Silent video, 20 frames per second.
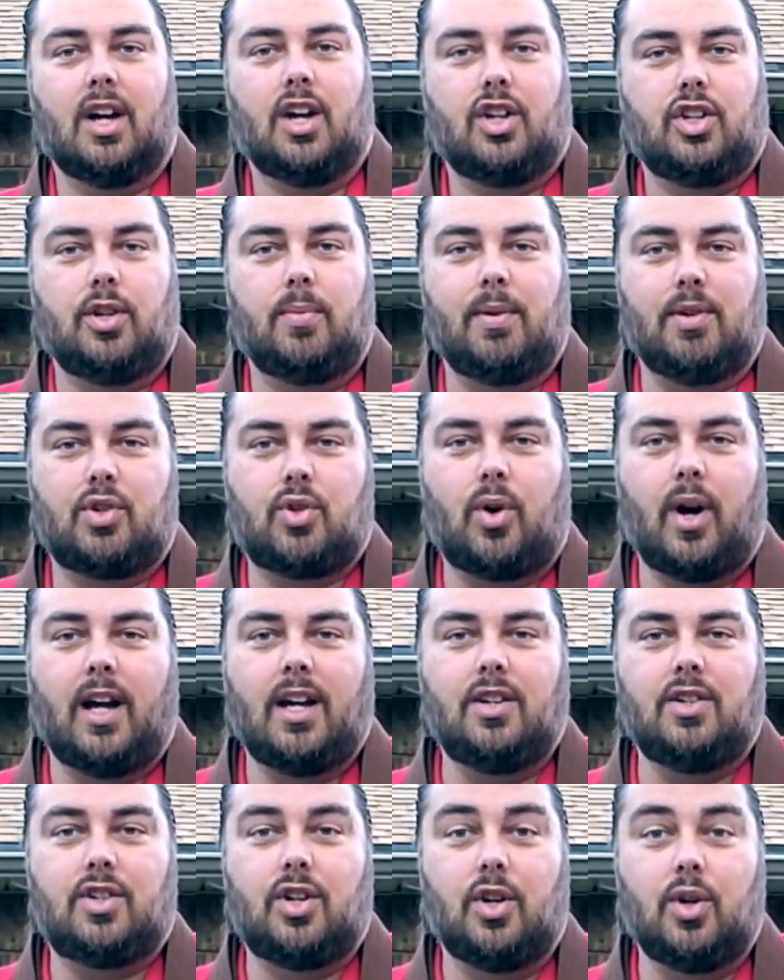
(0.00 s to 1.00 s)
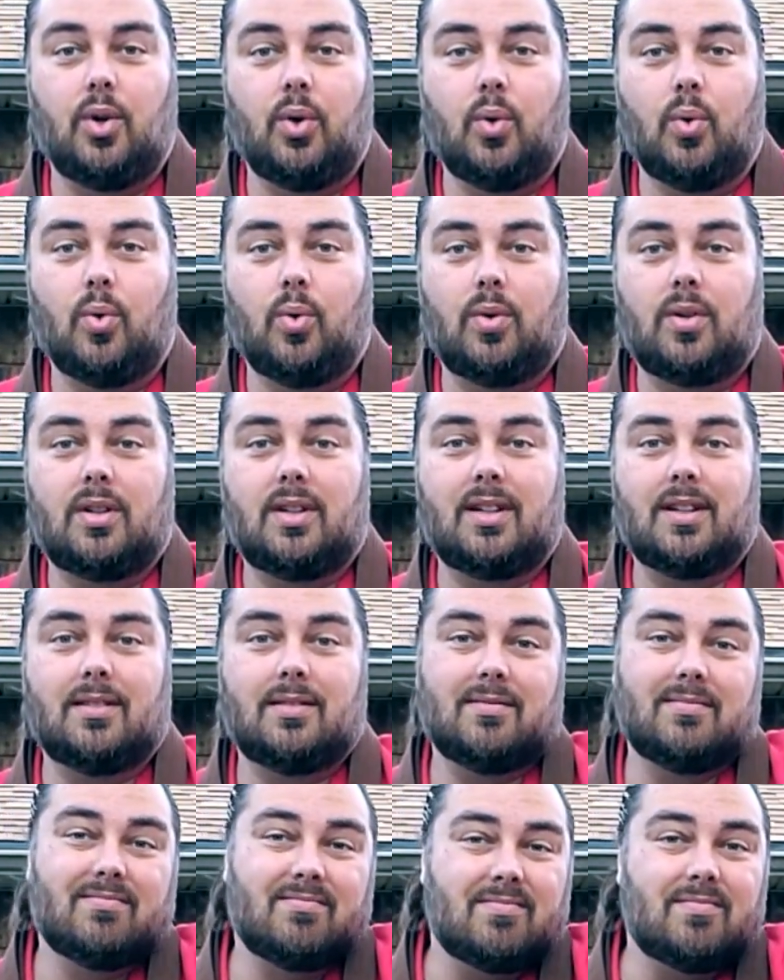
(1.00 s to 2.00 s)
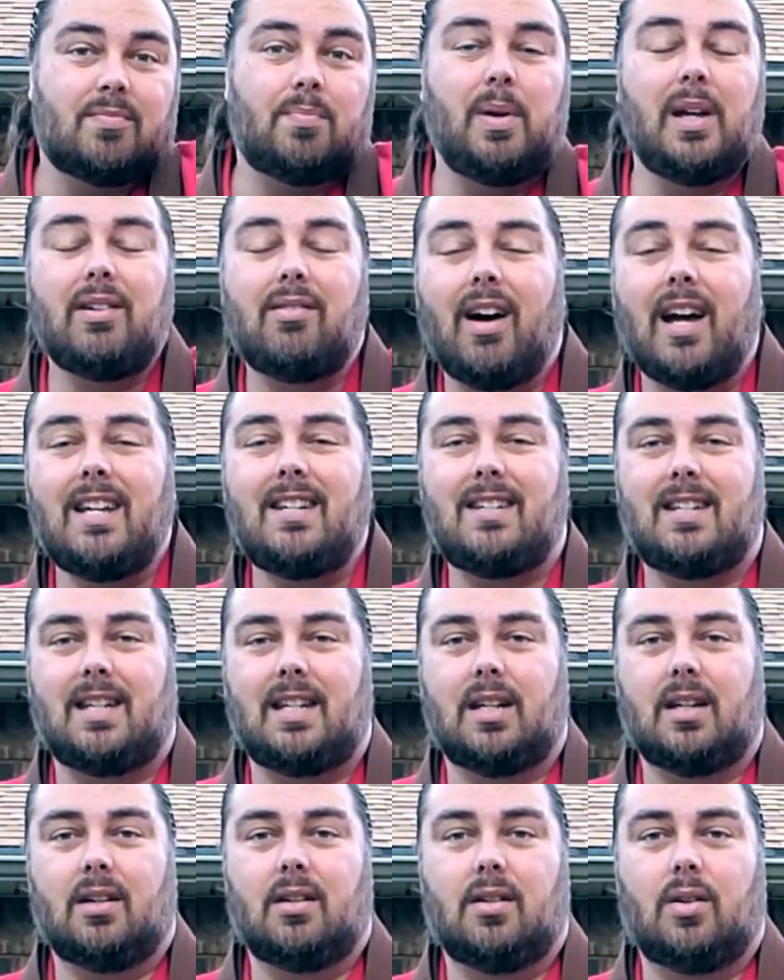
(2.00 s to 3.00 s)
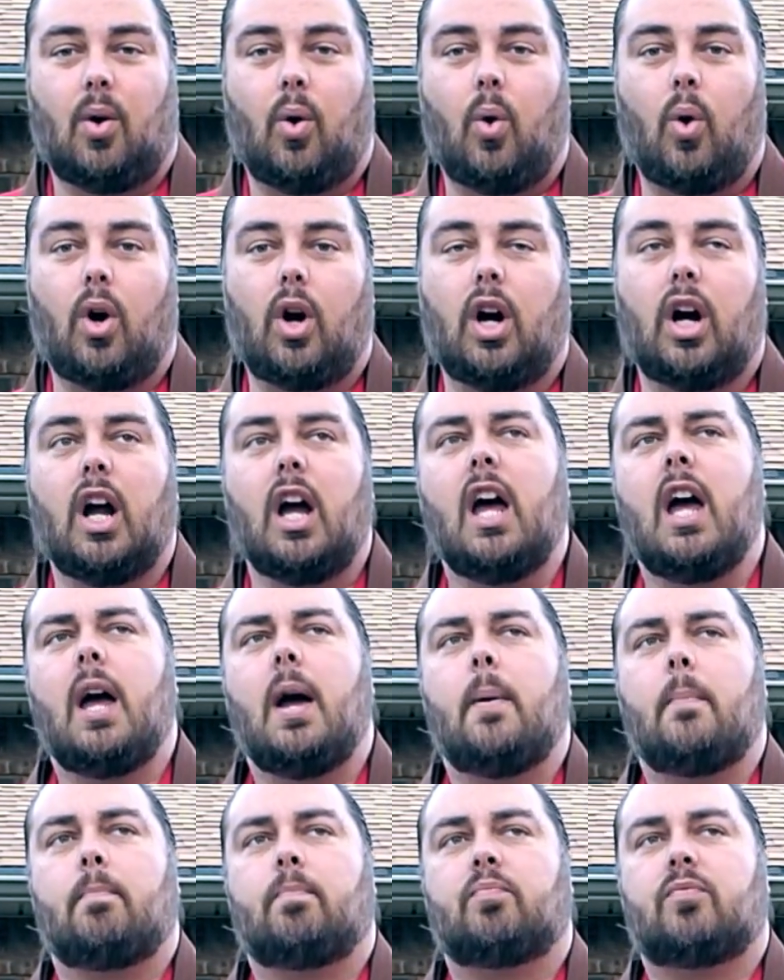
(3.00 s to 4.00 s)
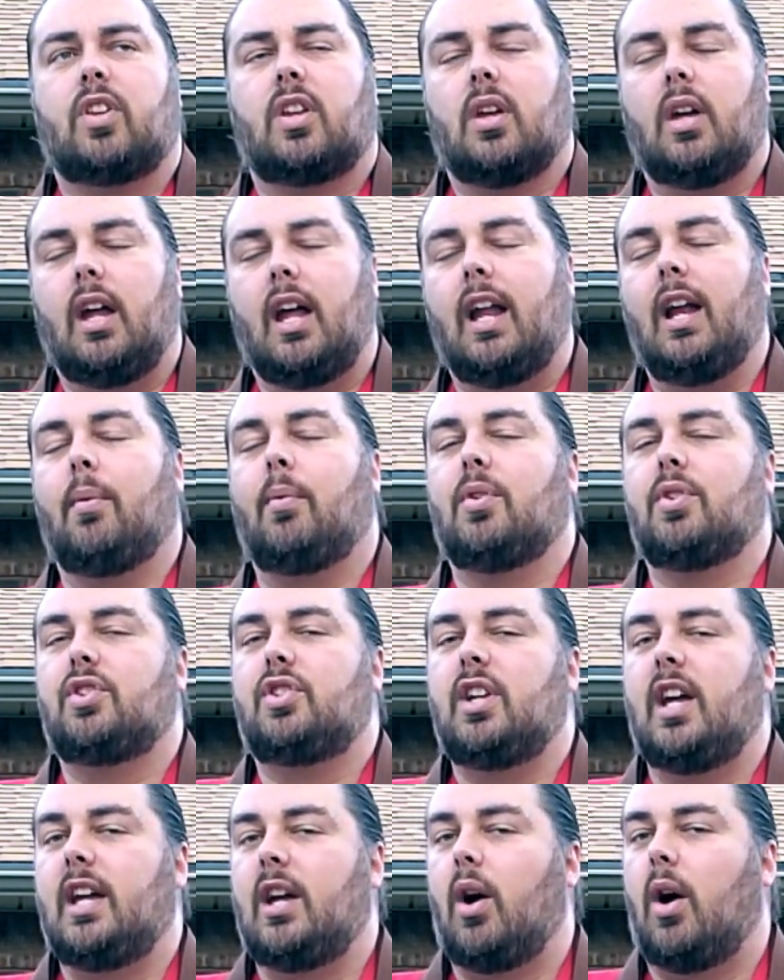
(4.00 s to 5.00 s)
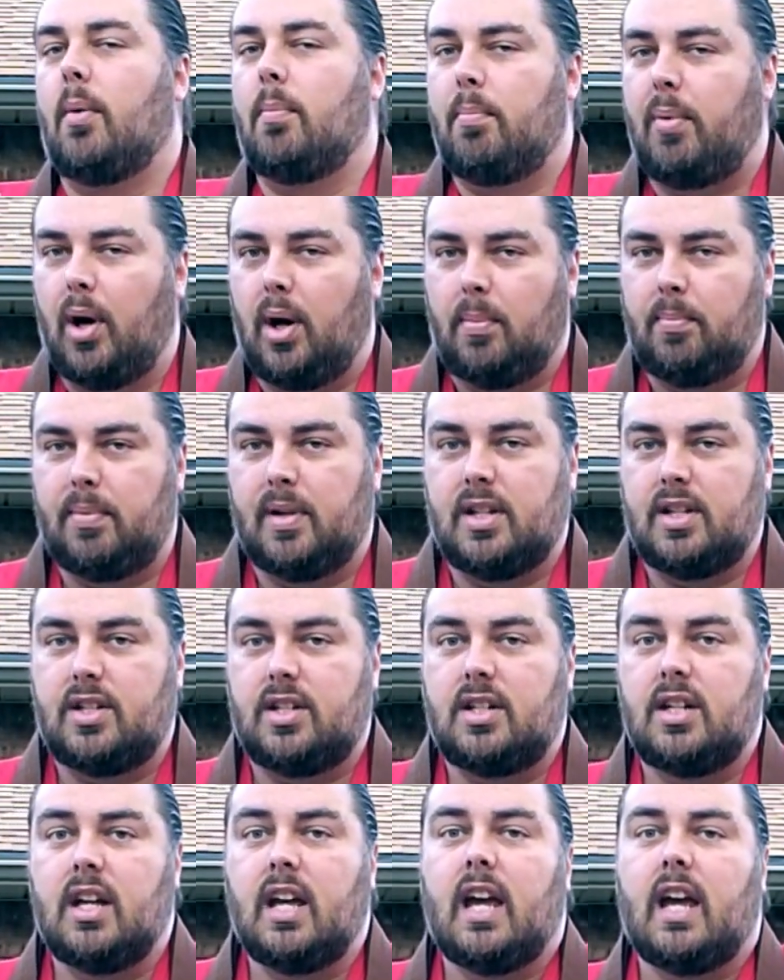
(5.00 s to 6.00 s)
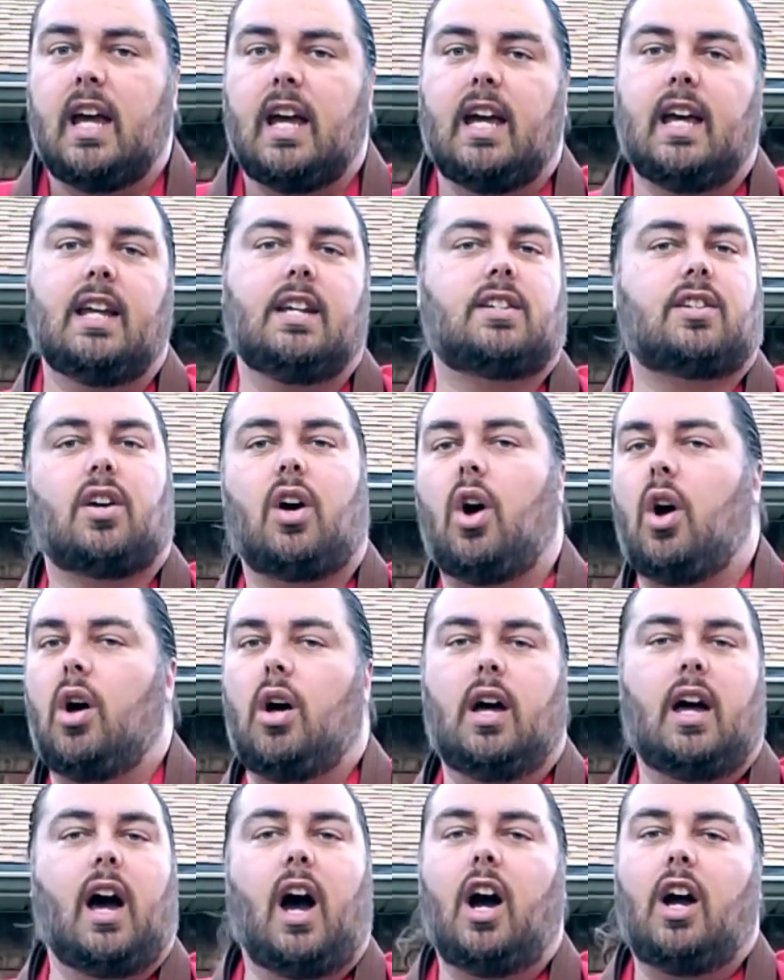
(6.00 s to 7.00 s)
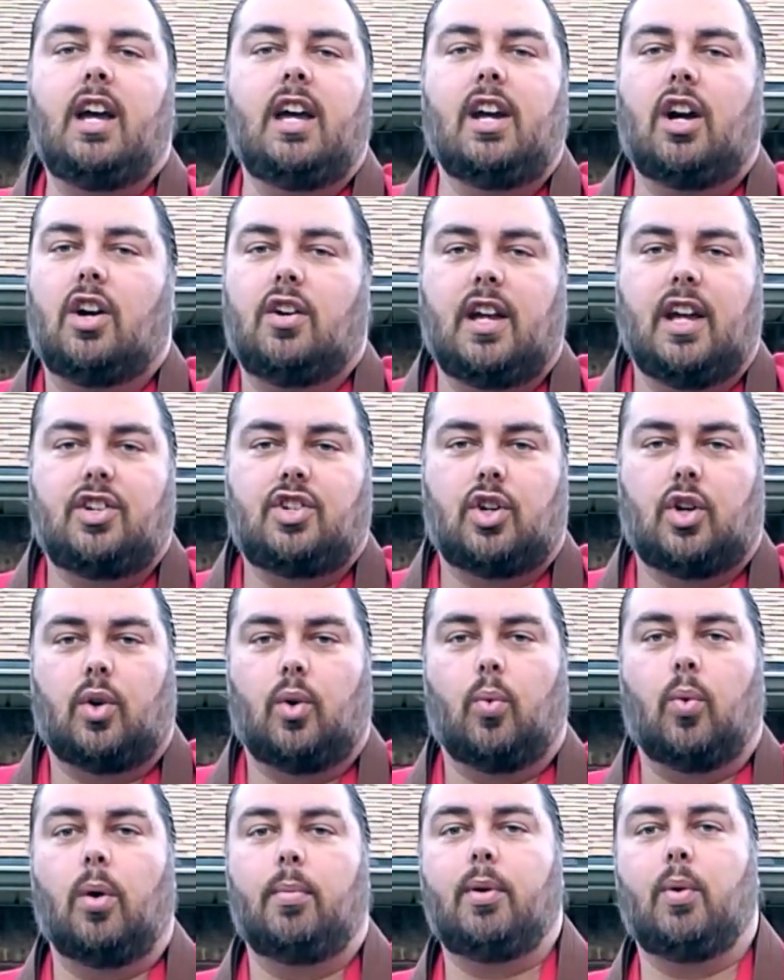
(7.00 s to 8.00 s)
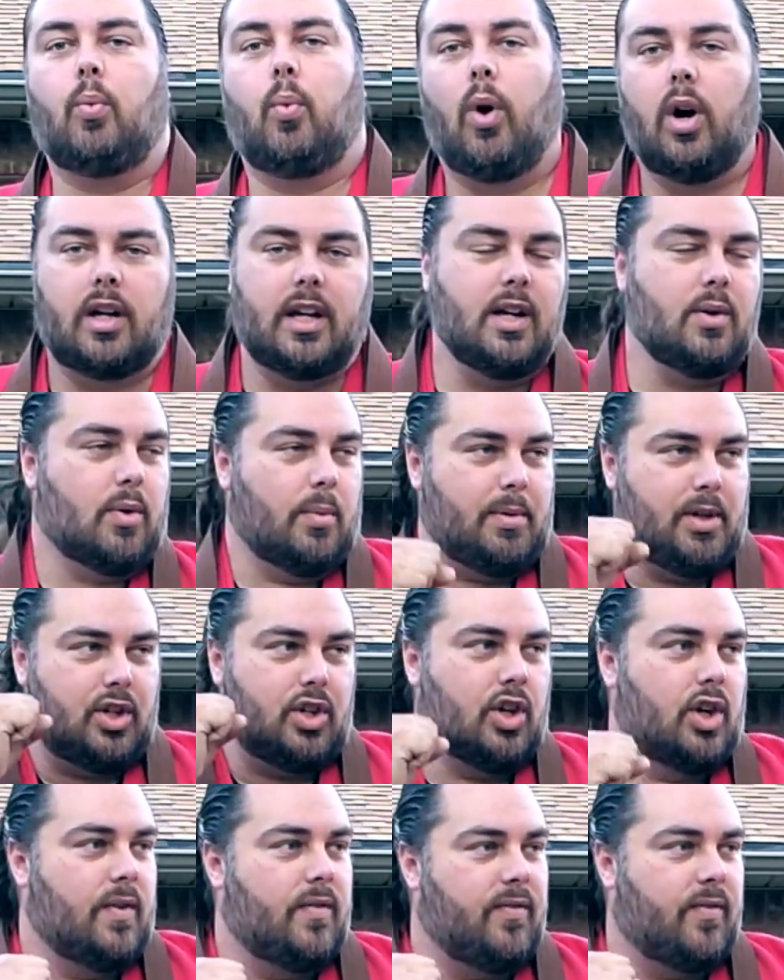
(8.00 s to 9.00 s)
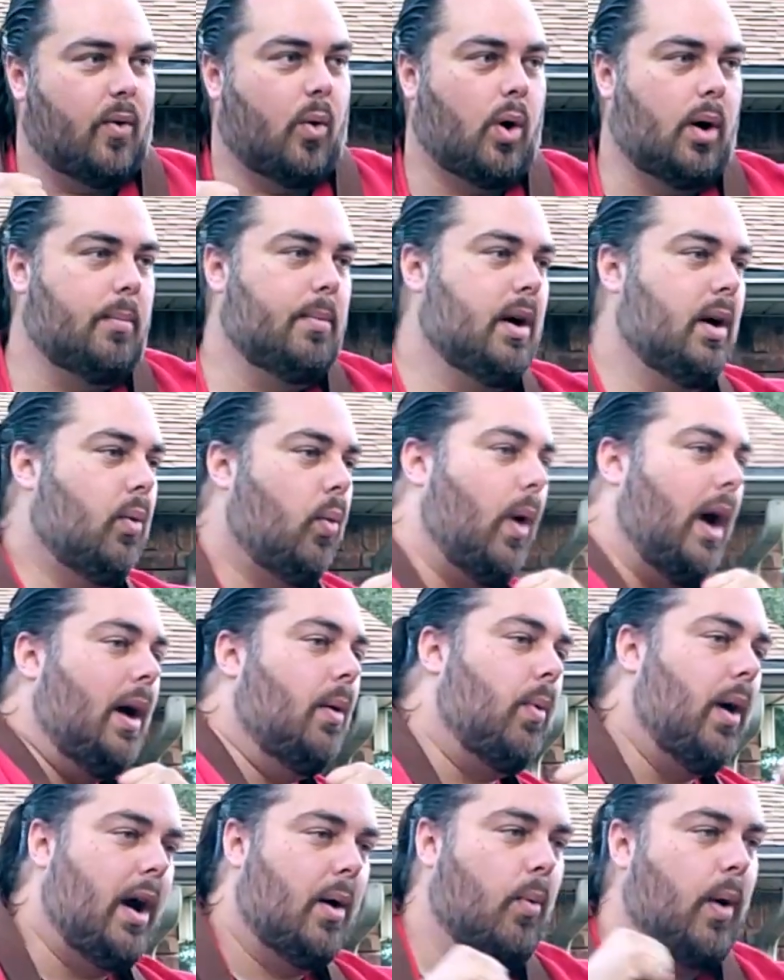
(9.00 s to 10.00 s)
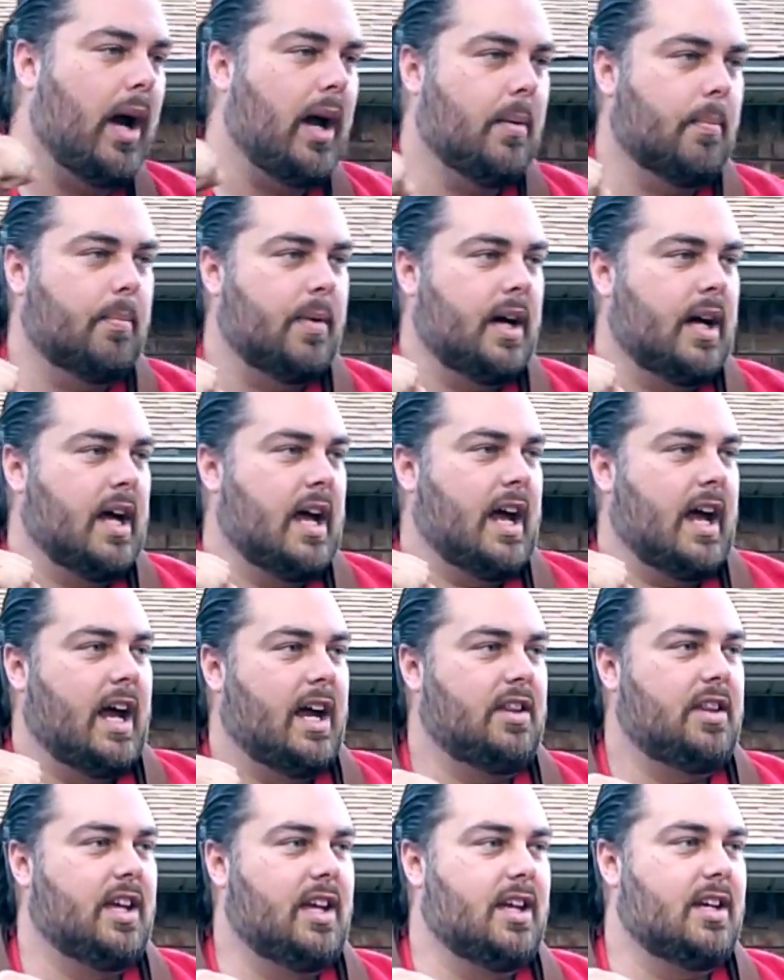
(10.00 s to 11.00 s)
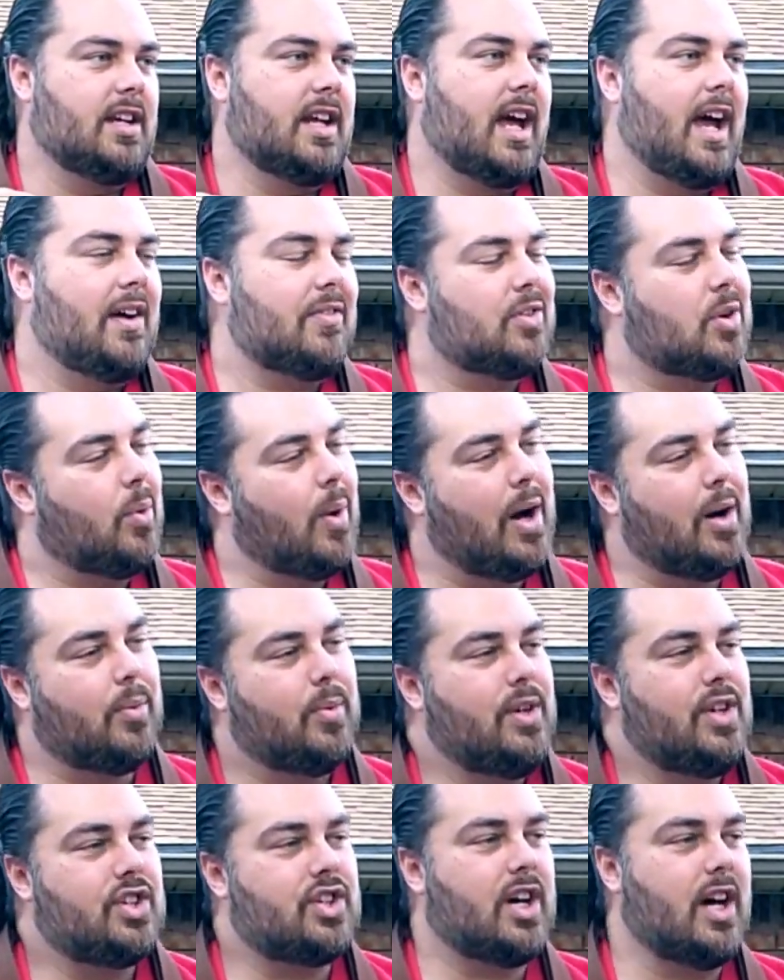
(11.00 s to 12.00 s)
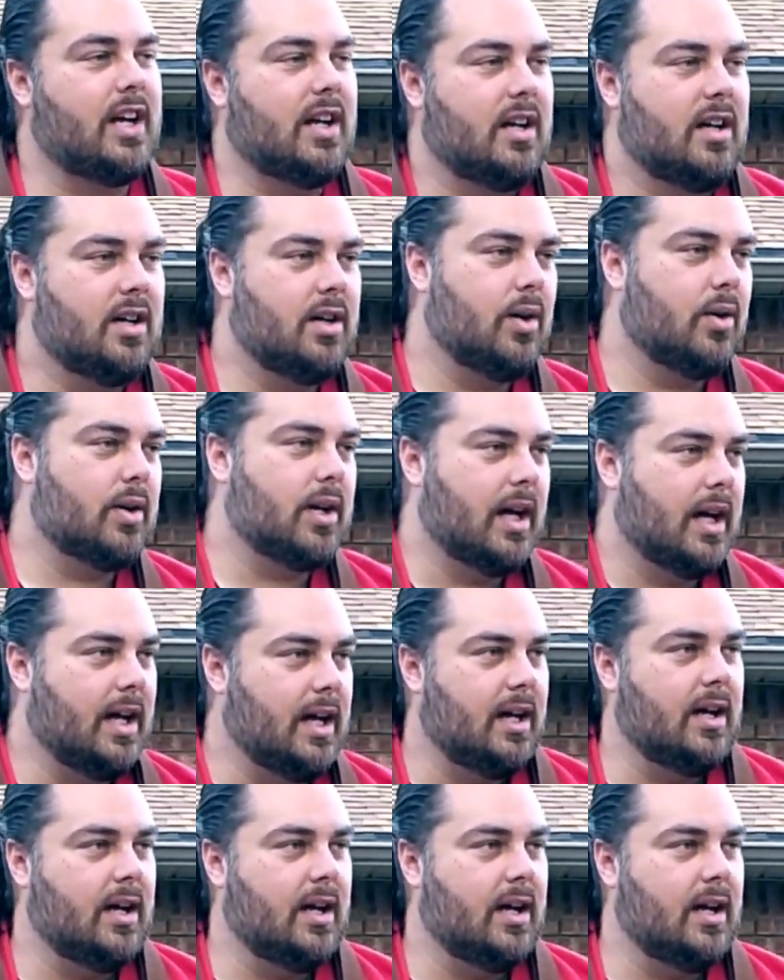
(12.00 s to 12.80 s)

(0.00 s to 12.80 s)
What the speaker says: You've been trained to be lazy. Or, and I won't say on purpose, it's our inner nature. We'll be working, we'll be good form, wham, wham, wham. And then after a while, we just kind of, okay,